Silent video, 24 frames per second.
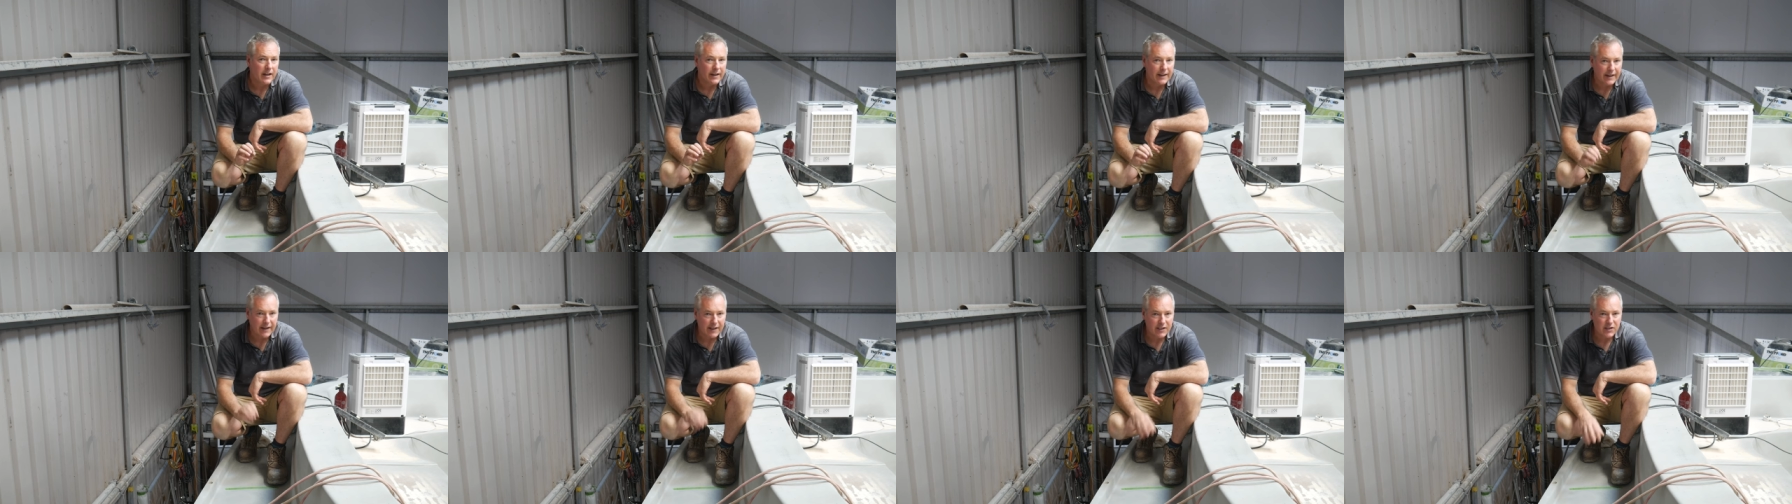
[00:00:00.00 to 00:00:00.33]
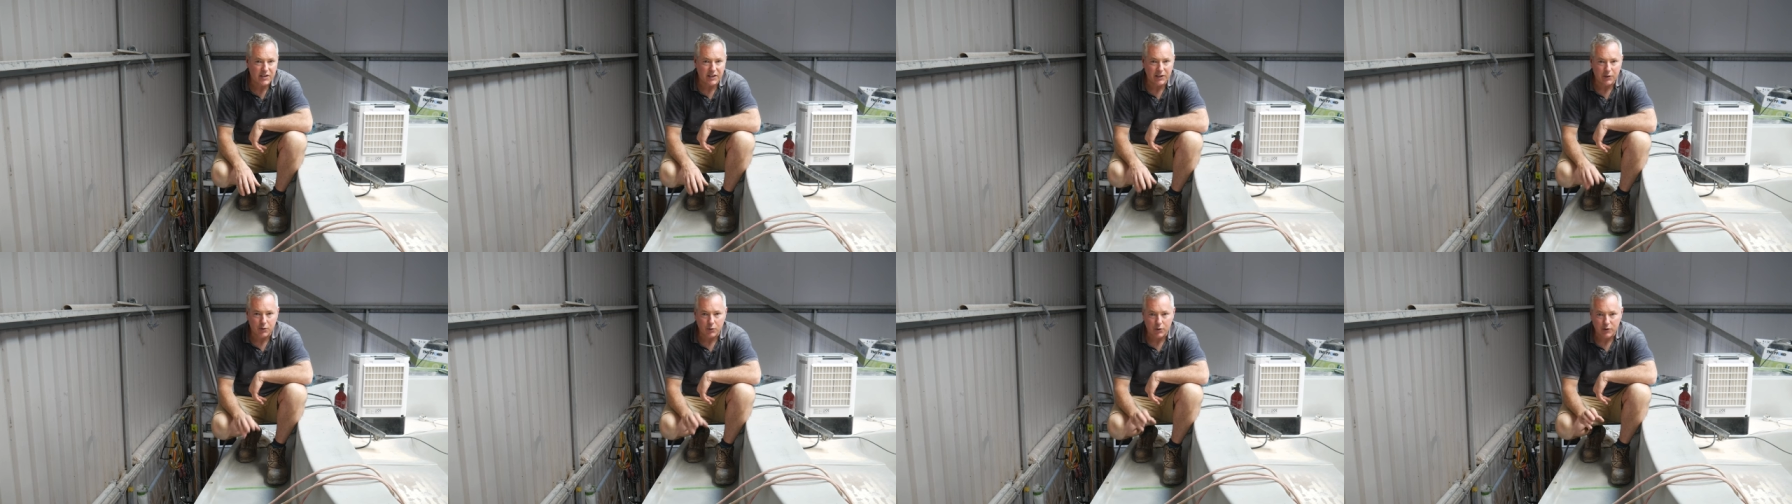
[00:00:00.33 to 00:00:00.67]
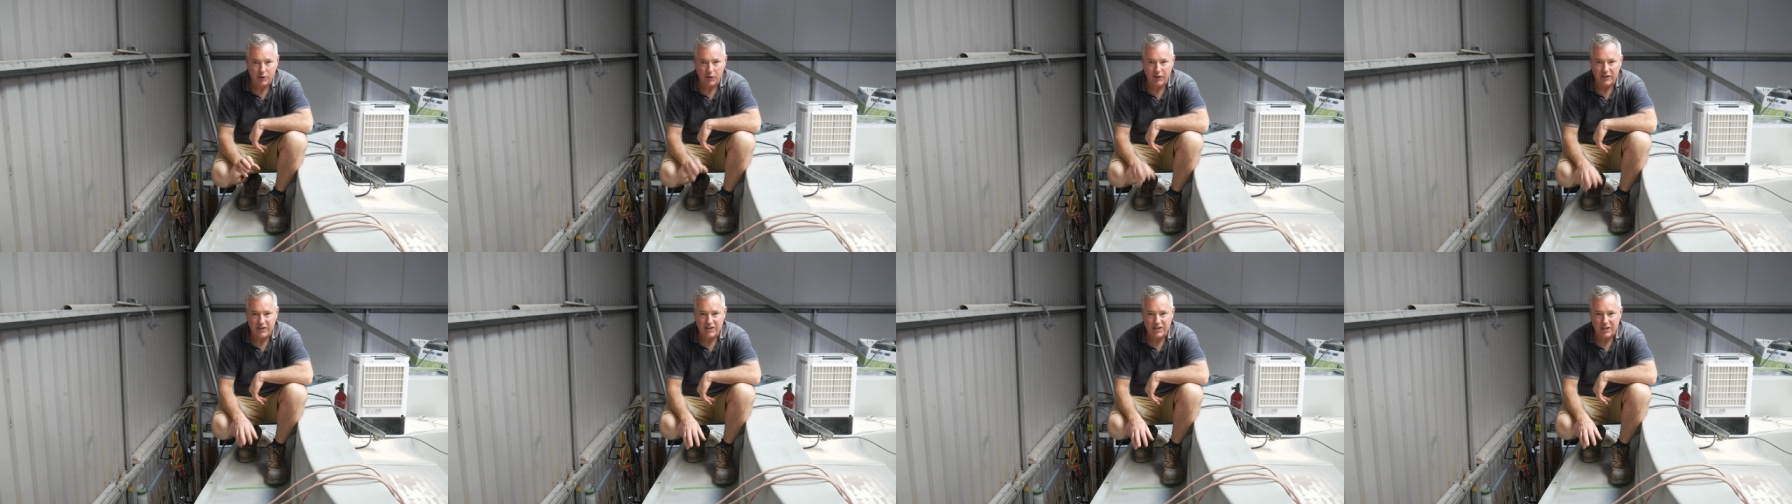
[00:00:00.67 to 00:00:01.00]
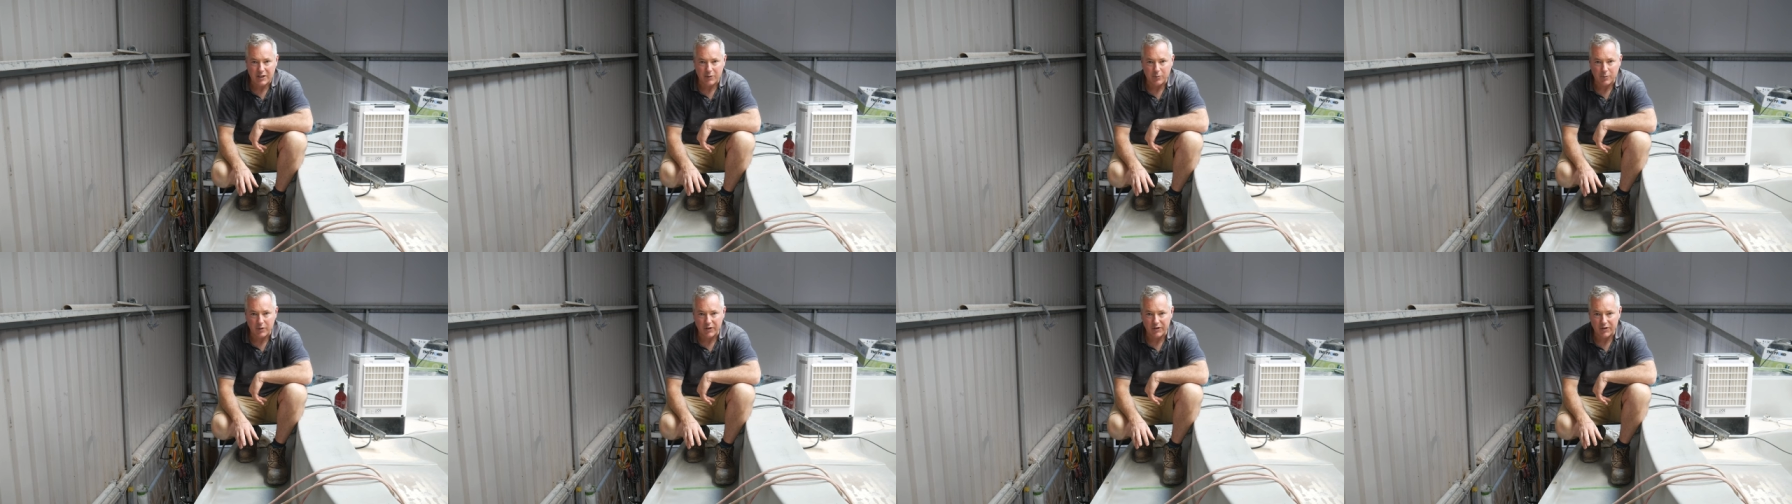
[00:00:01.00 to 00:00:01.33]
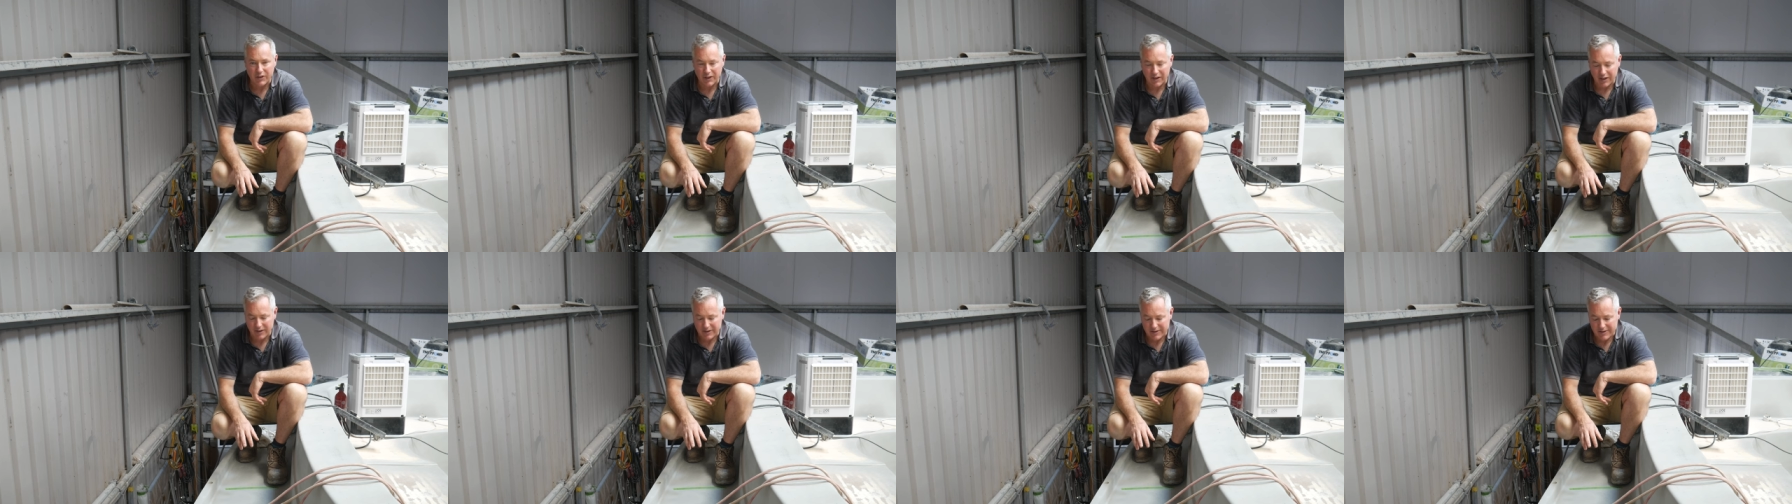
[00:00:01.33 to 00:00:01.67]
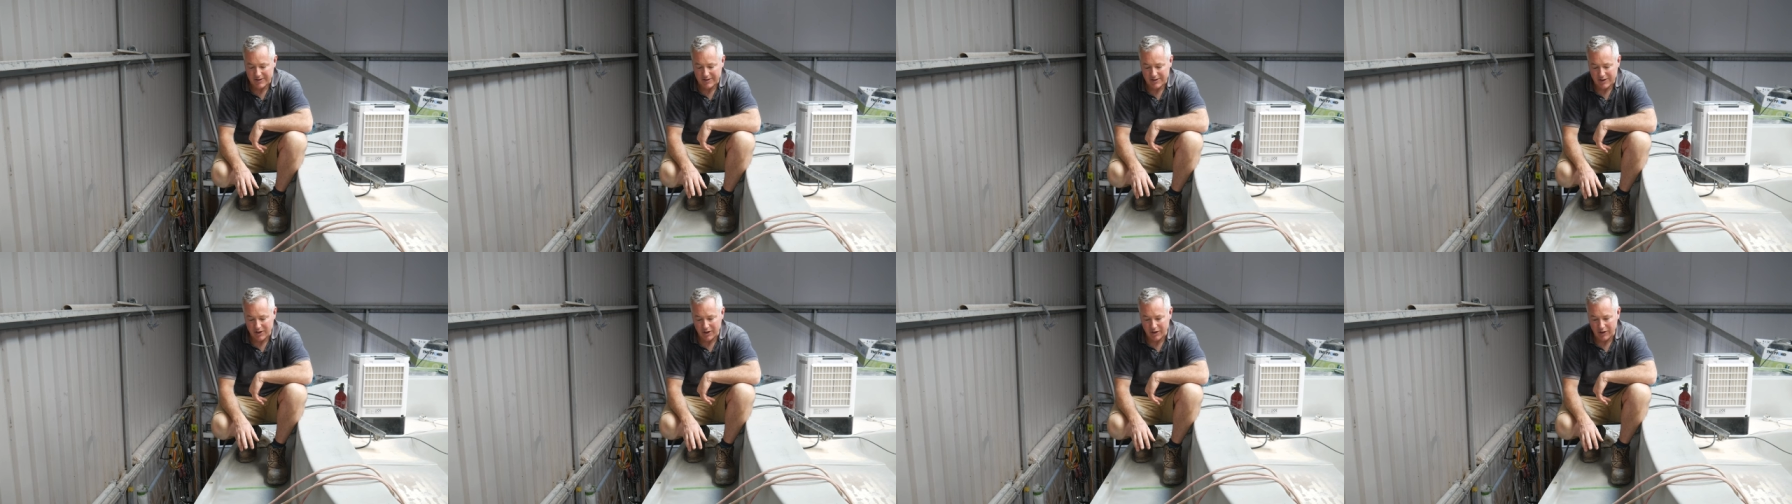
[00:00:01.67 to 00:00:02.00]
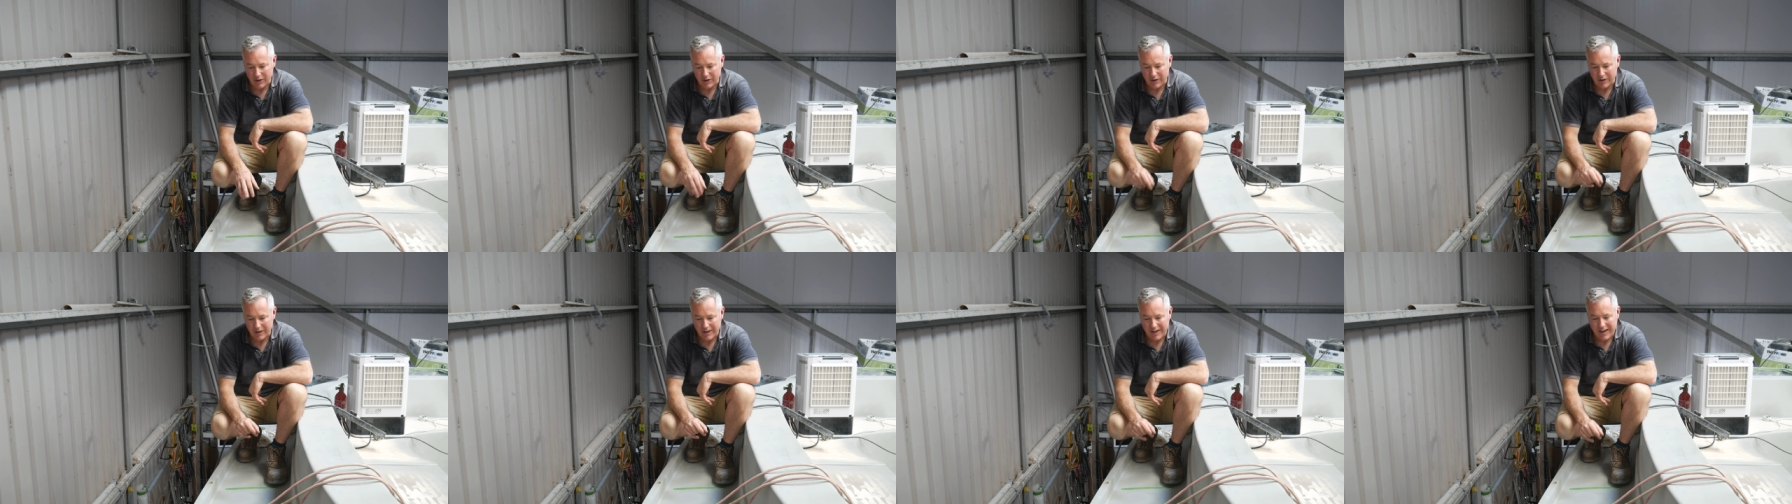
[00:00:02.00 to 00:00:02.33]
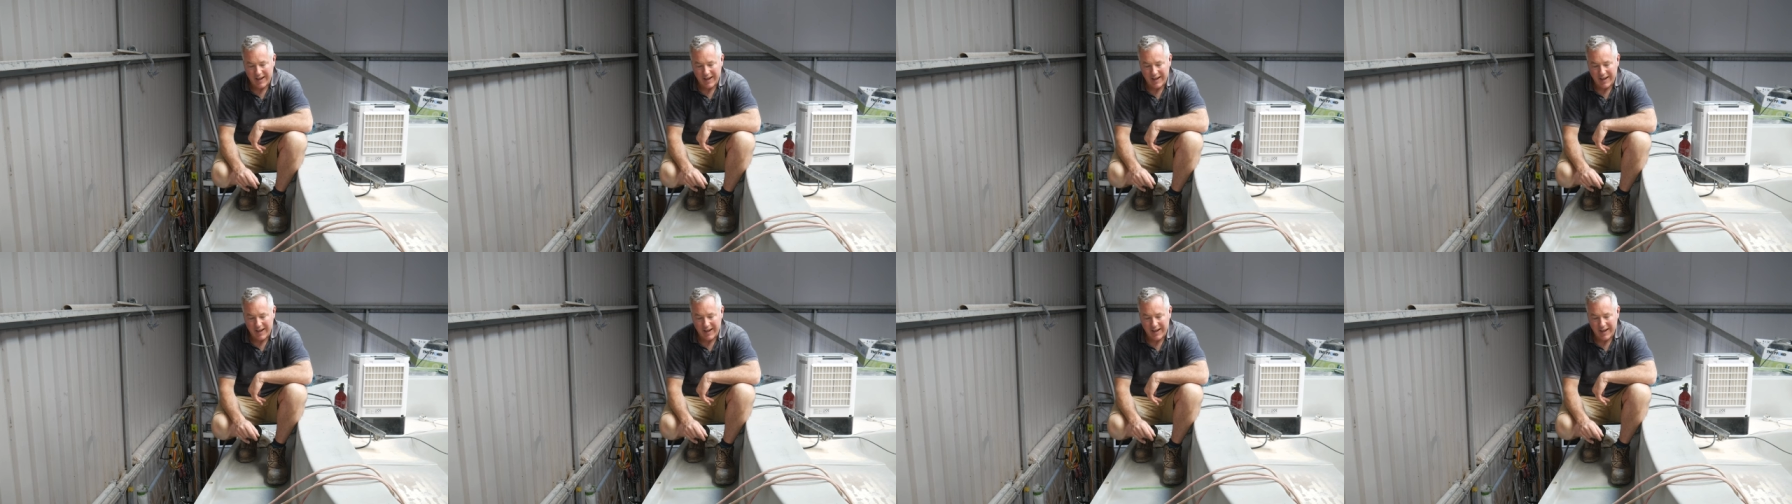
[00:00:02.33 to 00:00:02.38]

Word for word: eighteen or nineteen percent, so